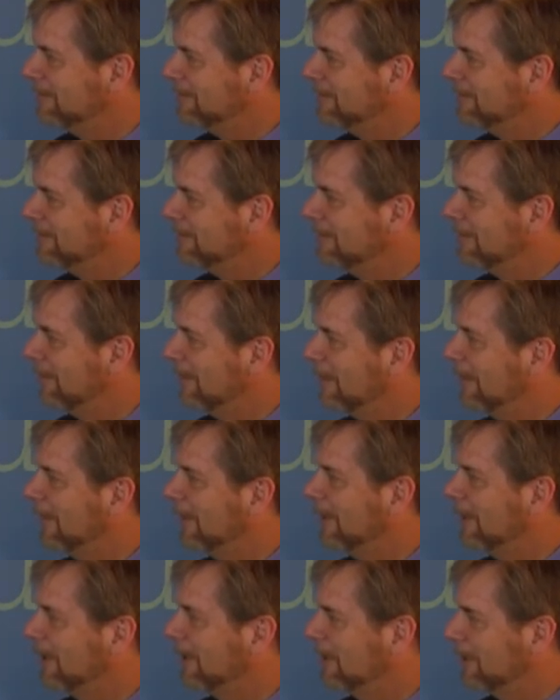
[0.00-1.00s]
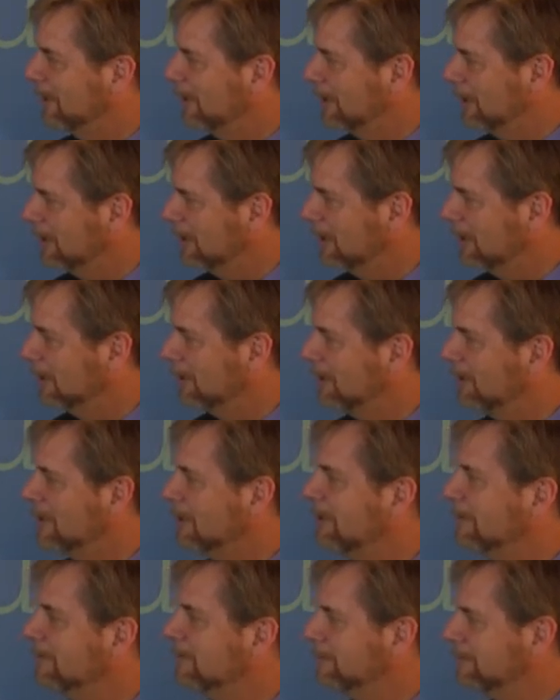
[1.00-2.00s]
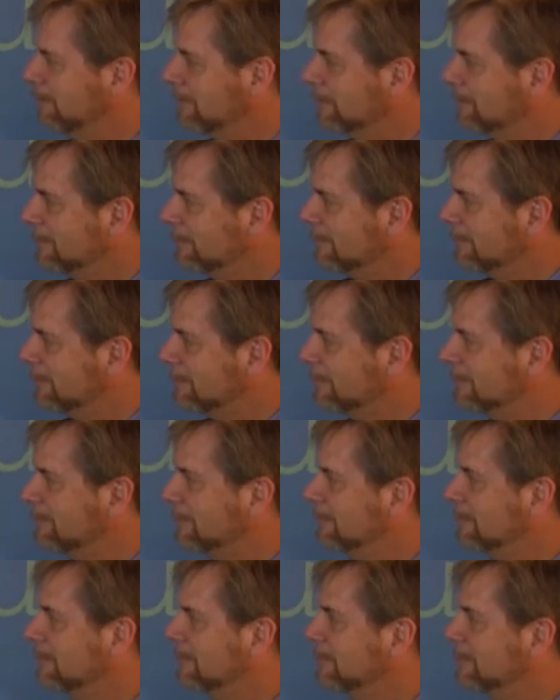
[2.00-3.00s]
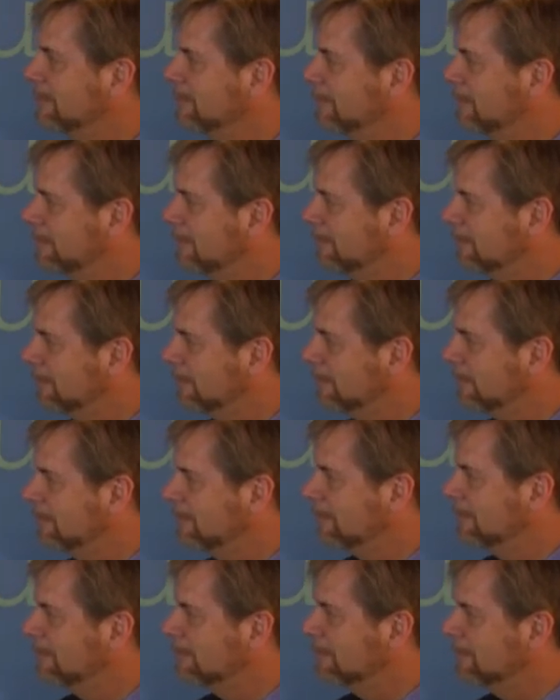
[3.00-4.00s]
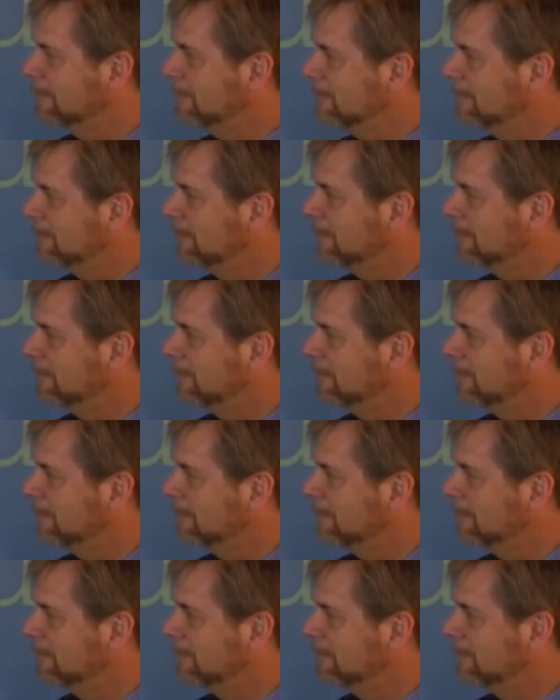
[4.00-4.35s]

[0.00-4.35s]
(silent)